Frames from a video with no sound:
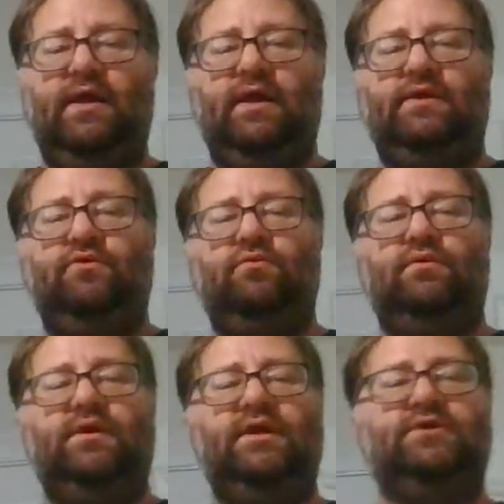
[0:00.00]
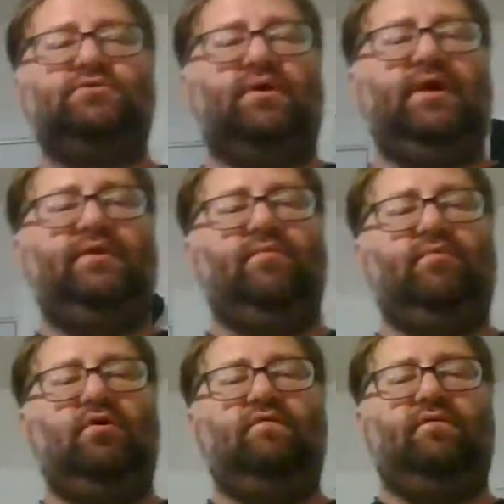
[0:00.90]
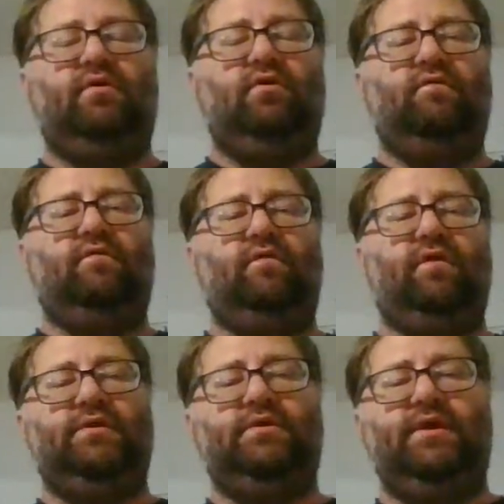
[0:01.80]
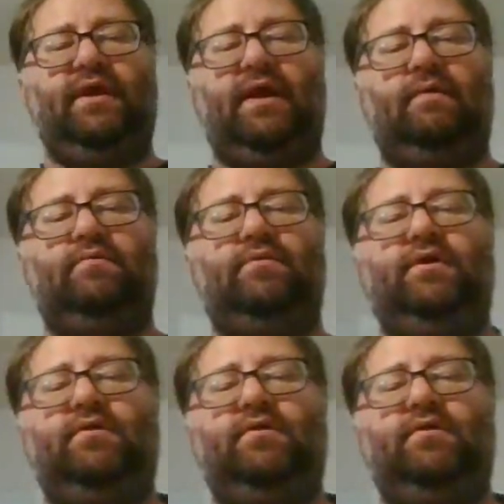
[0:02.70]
and you knee strike them over and over again to the abdomen.